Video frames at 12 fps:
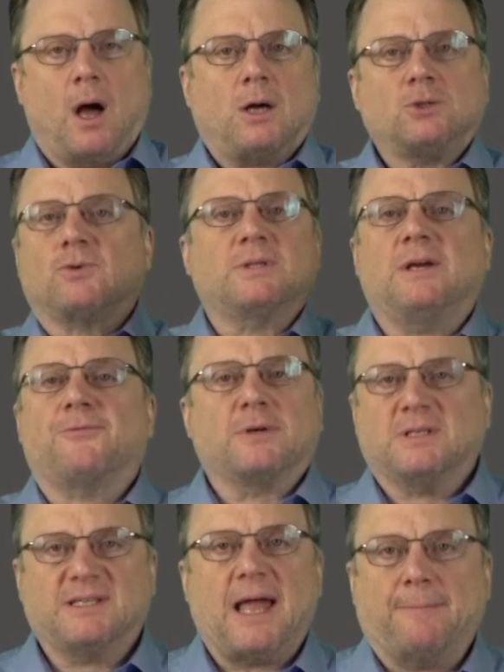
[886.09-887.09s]
100
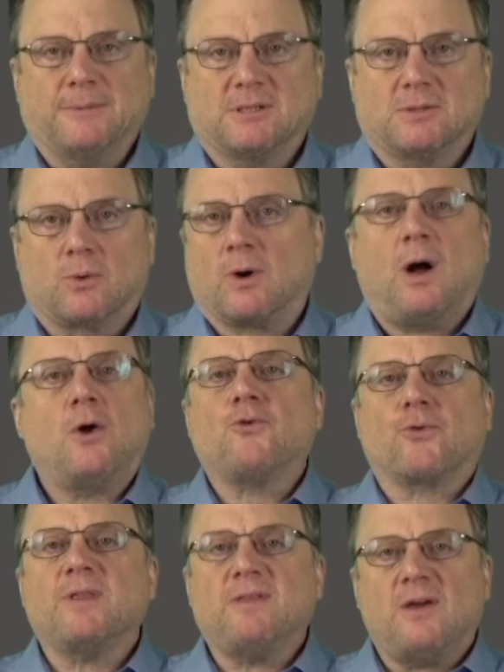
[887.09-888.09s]
different steps or
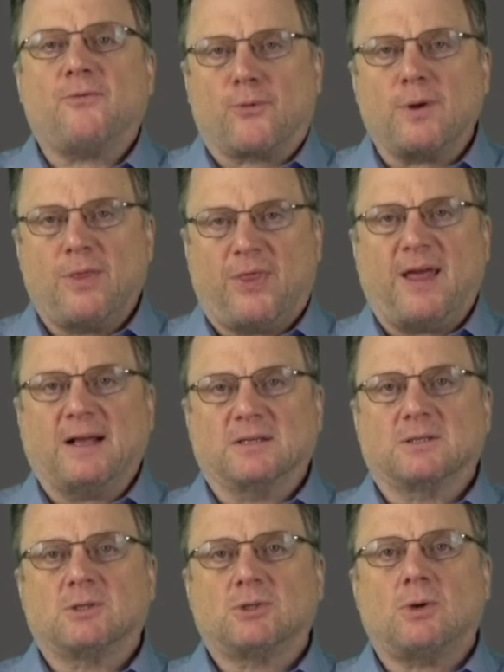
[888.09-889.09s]
100 different
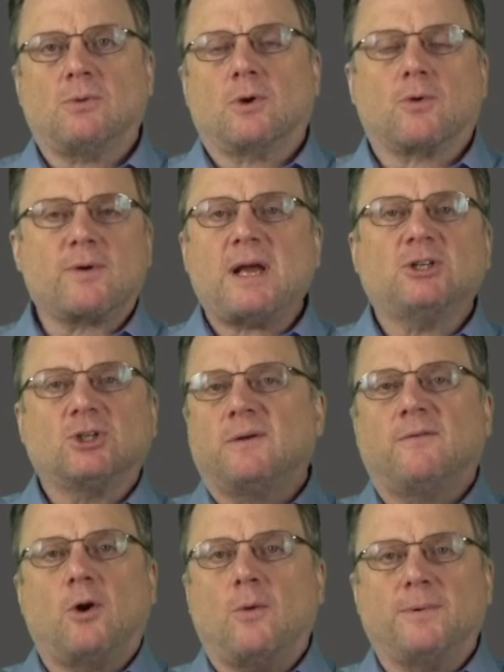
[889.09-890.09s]
things. So the
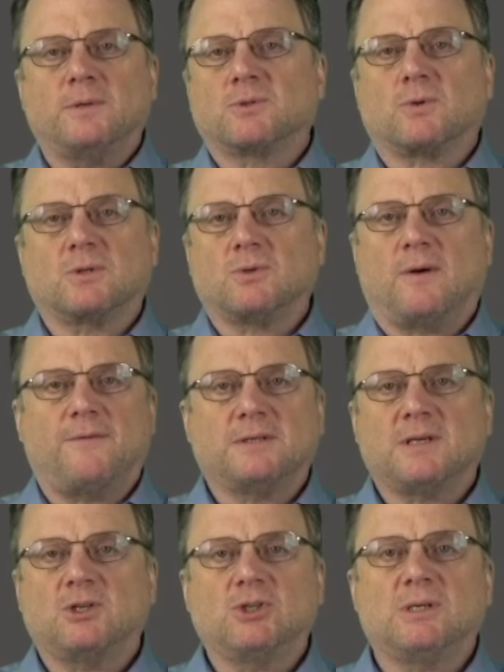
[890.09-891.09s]
creation of an open source
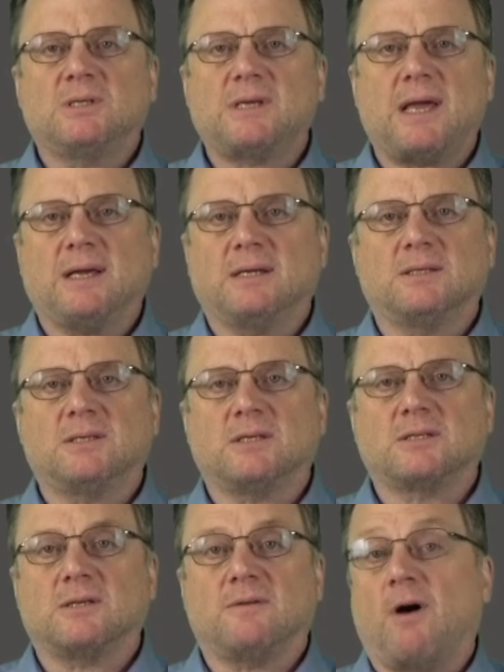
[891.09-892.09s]
office, let's just say,
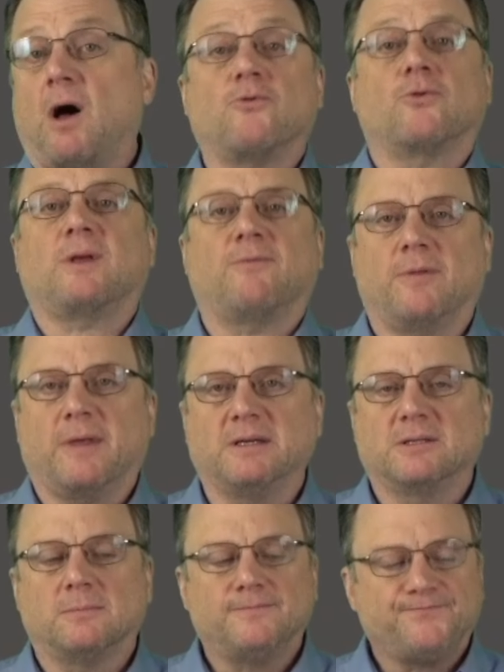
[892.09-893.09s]
consists of 100 different
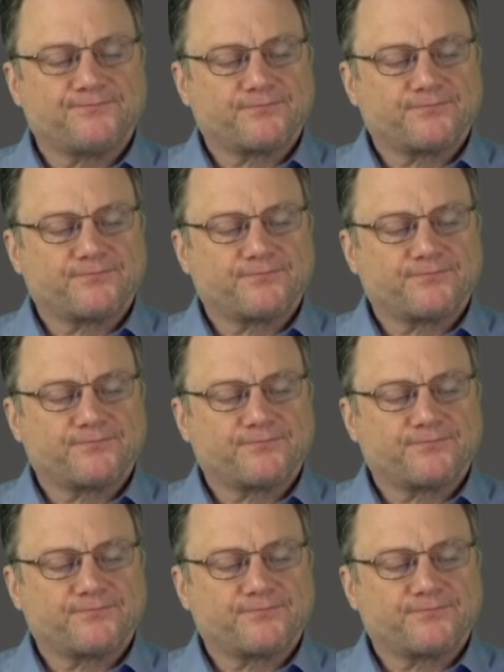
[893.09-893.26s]
things.